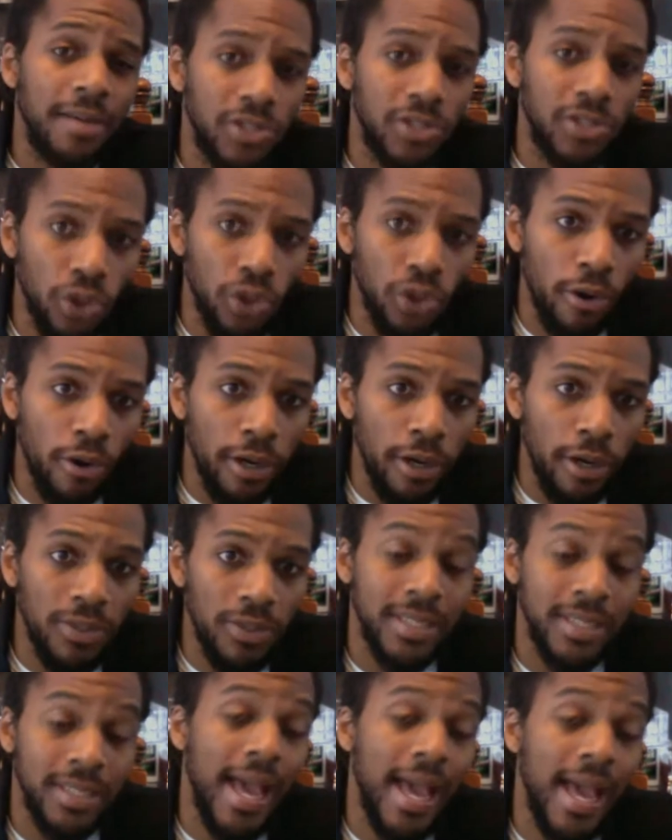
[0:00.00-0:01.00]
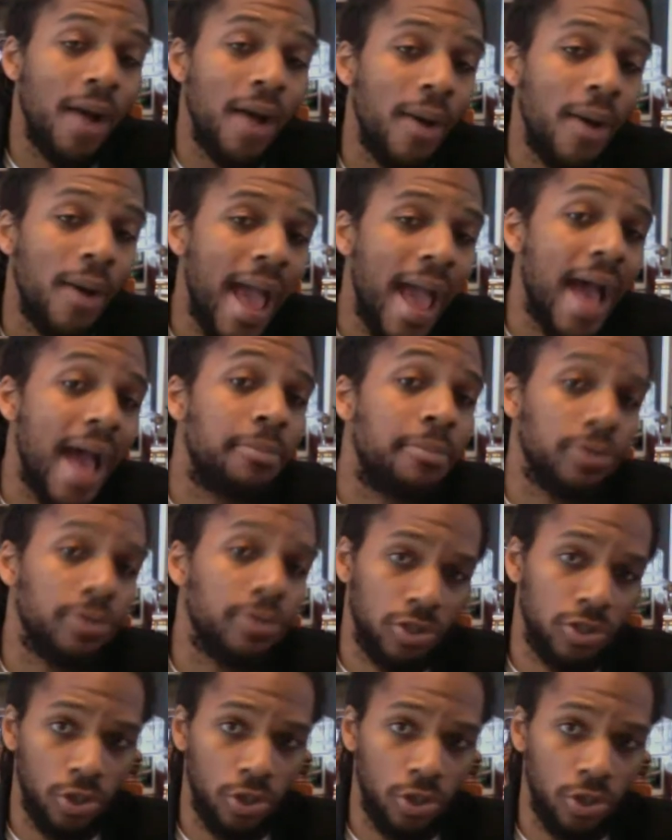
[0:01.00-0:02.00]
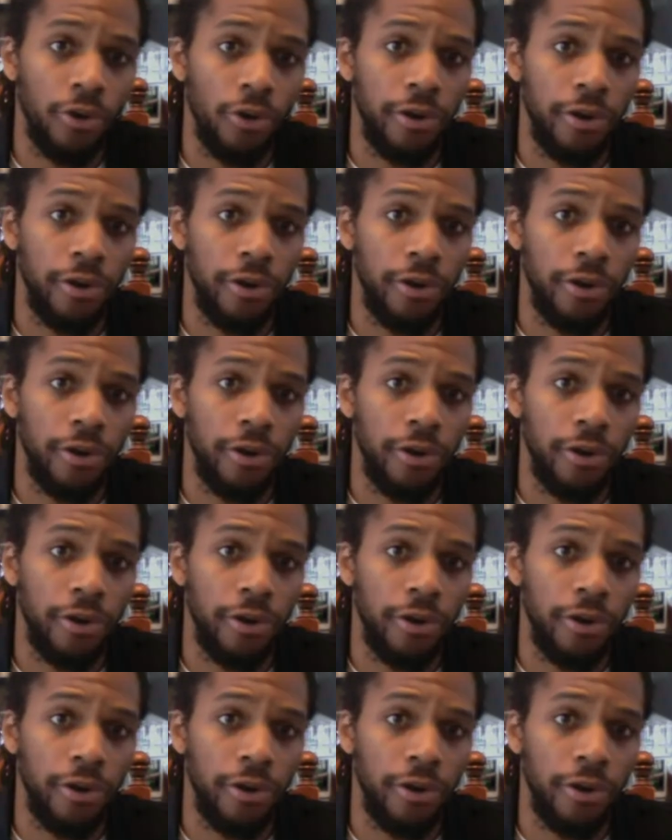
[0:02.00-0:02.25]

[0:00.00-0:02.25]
story was now Apple's story.